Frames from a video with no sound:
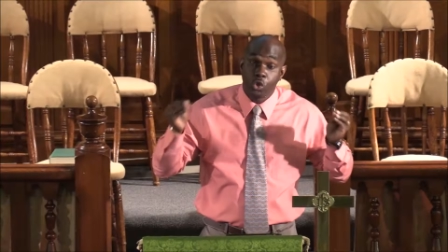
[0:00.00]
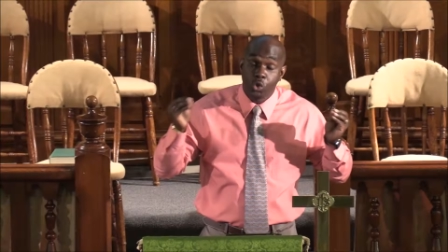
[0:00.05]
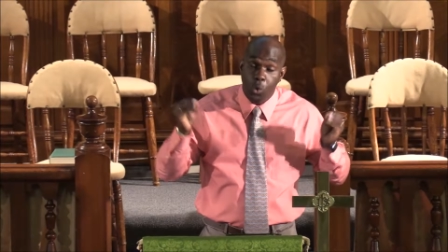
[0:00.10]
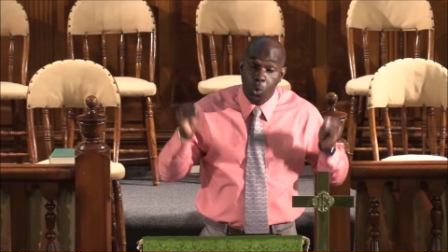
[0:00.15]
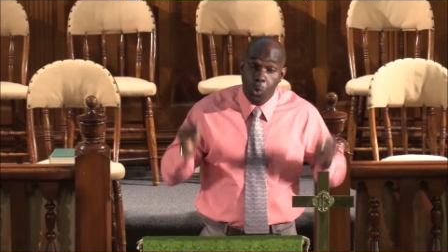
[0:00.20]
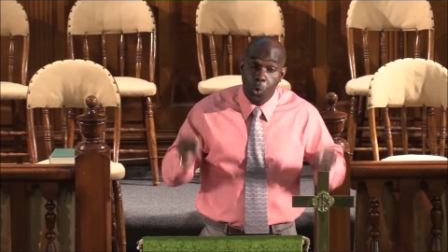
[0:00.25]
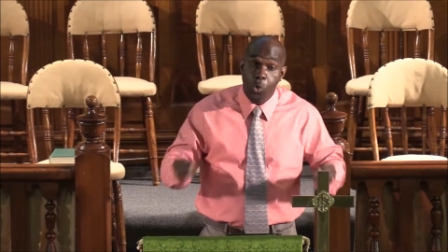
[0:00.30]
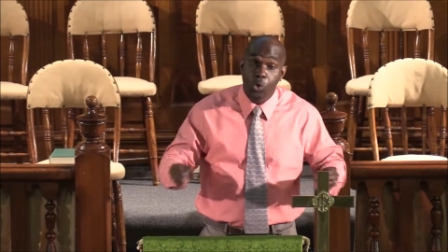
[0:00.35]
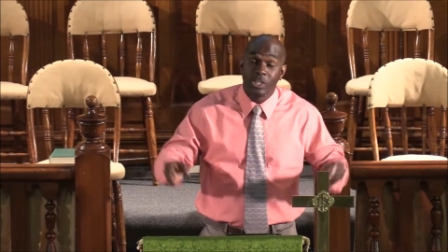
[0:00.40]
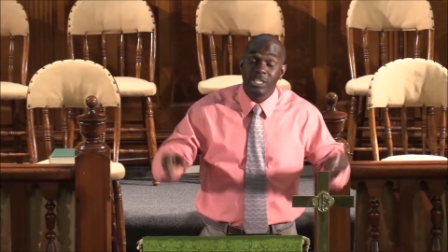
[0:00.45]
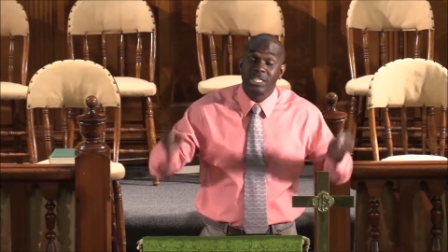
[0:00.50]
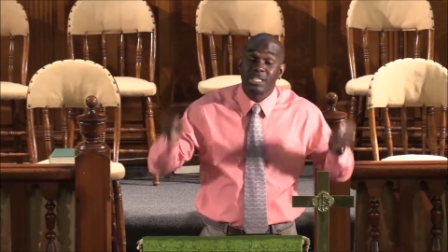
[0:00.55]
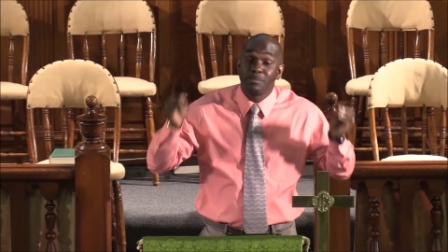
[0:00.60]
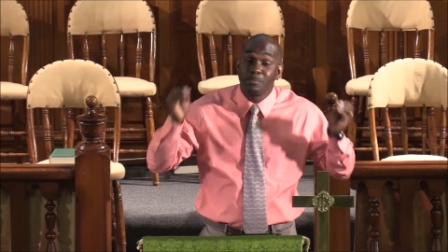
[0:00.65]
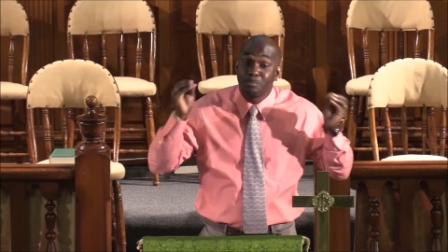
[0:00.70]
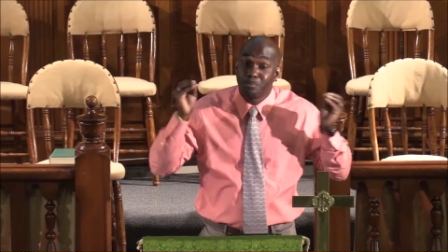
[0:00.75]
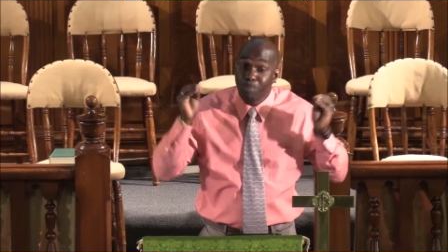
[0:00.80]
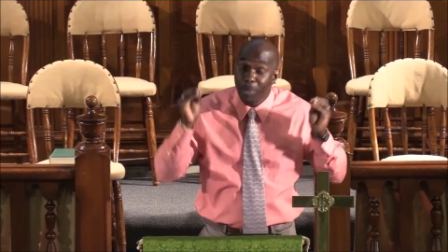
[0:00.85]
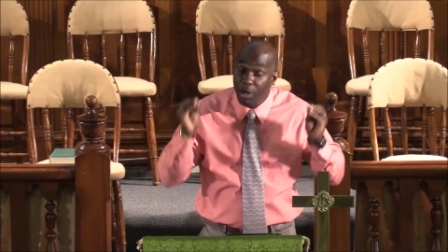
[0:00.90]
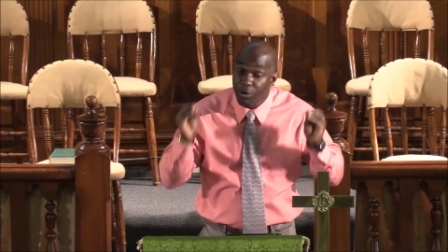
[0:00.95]
tool
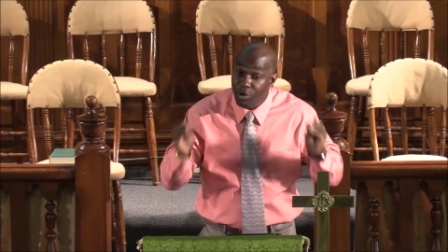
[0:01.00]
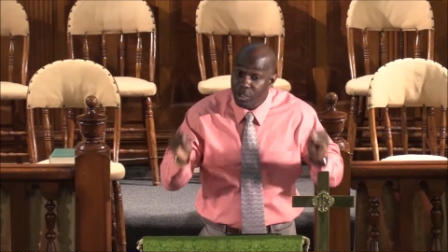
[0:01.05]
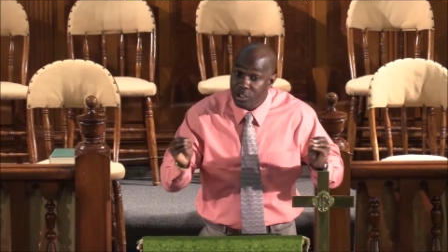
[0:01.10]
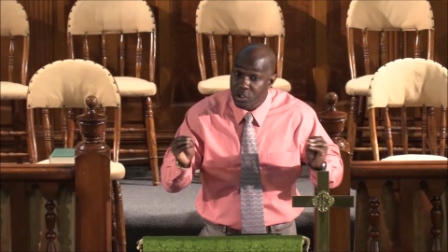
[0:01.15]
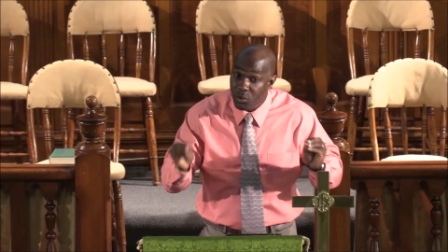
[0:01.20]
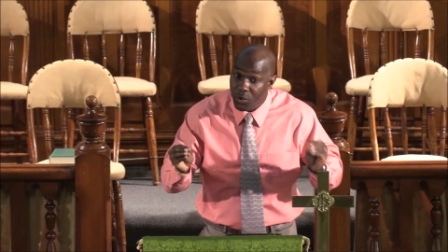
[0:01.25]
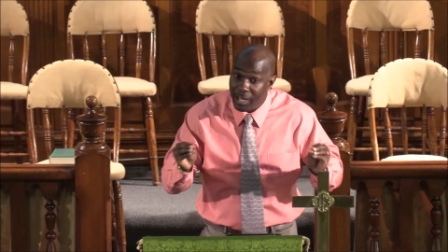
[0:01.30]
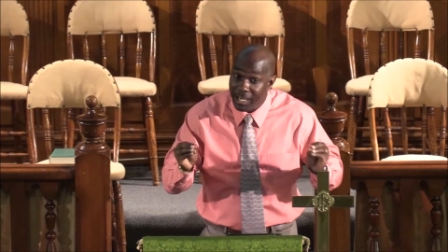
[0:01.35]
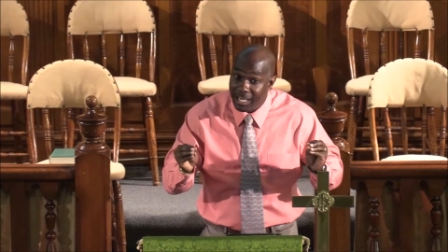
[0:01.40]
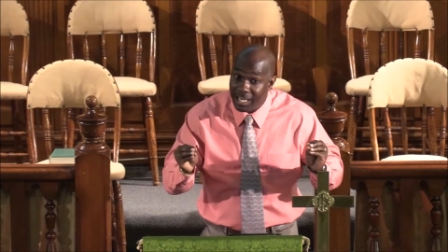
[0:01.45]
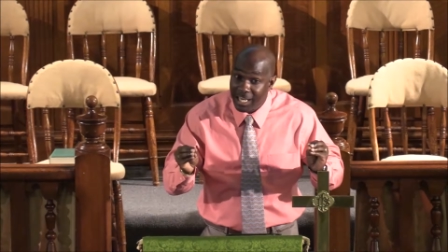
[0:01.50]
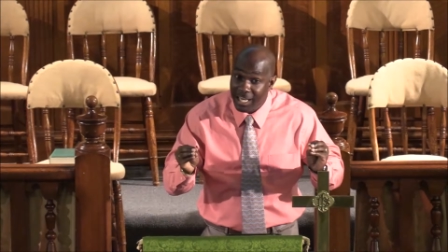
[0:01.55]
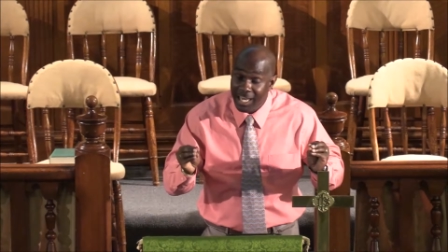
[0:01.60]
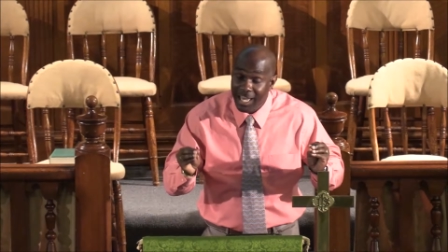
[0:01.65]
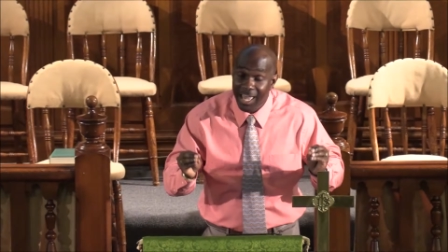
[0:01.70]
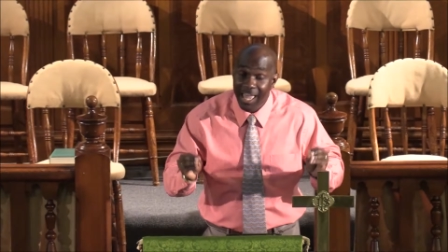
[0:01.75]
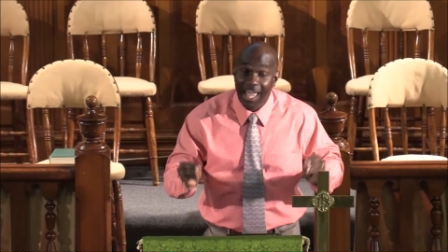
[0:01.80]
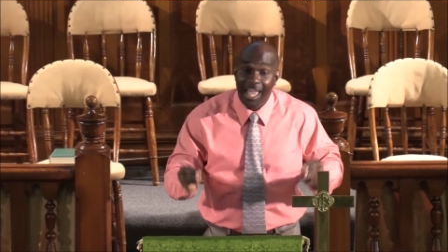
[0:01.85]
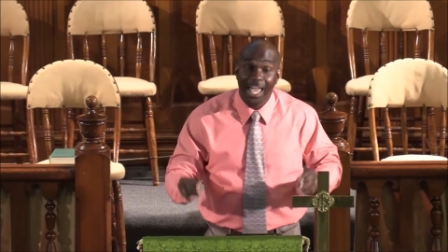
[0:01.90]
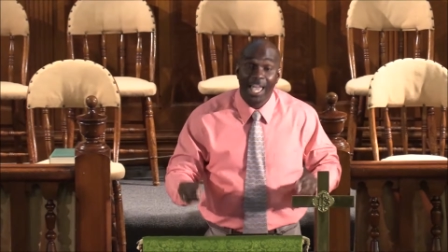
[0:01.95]
spiritually
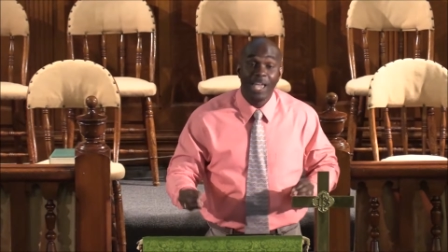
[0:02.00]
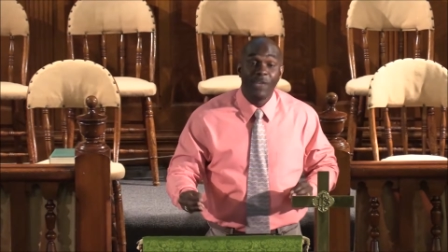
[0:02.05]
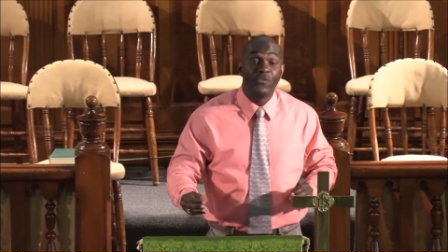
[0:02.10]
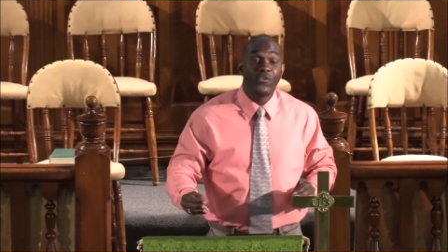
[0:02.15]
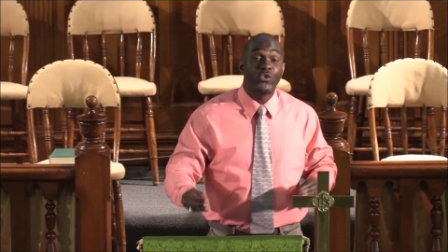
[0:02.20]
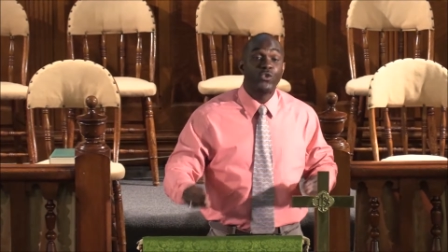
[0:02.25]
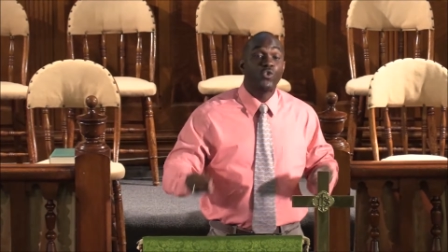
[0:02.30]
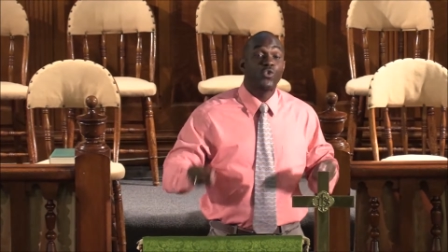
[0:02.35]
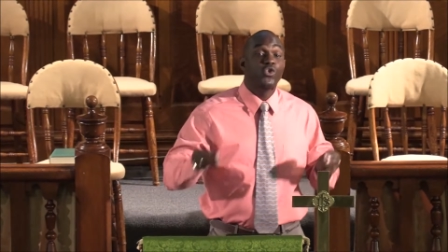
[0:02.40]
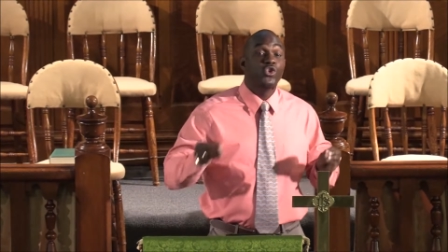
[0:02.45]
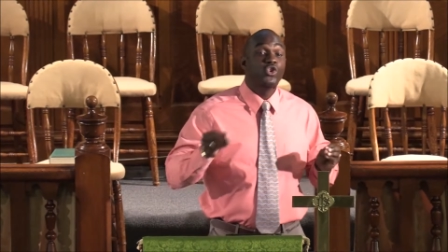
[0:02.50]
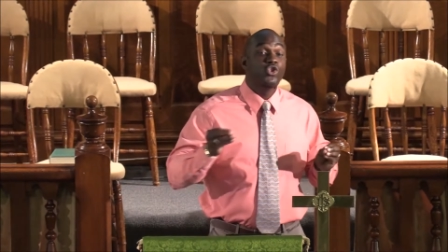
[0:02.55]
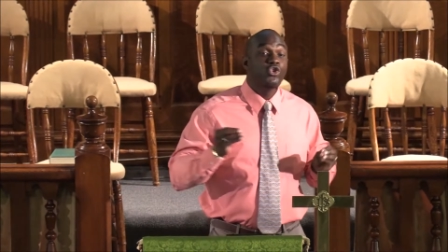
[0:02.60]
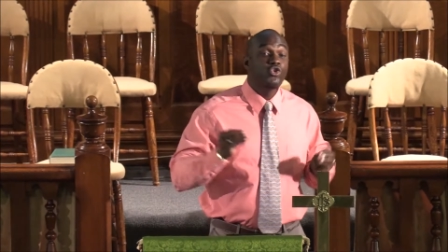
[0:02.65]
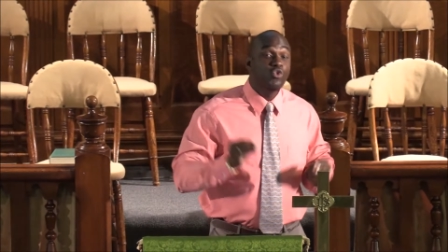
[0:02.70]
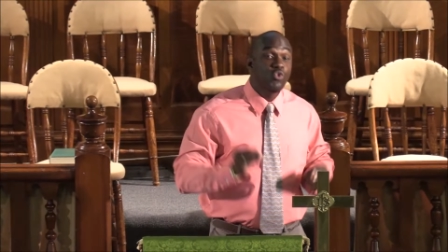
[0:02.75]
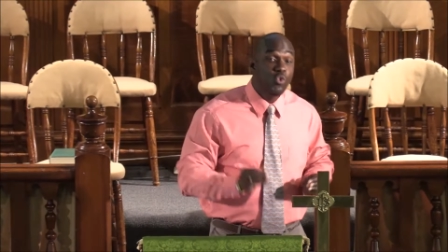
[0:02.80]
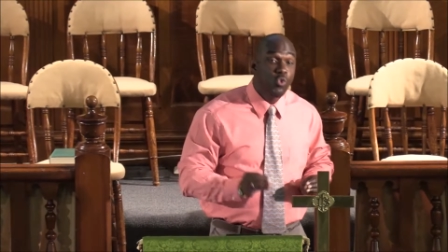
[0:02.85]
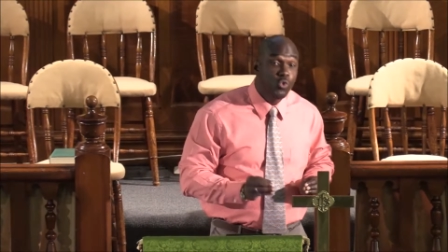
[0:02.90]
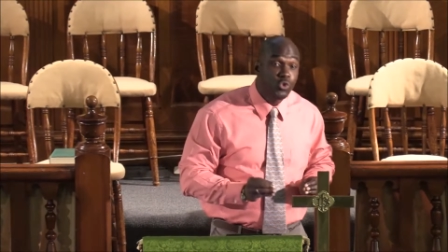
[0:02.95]
if you
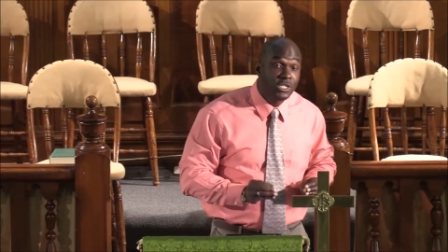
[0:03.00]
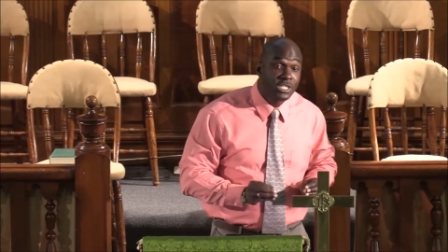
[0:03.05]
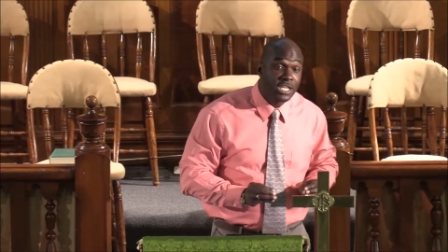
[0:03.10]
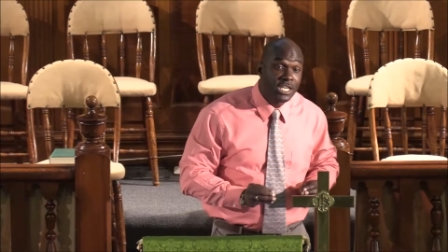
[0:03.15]
use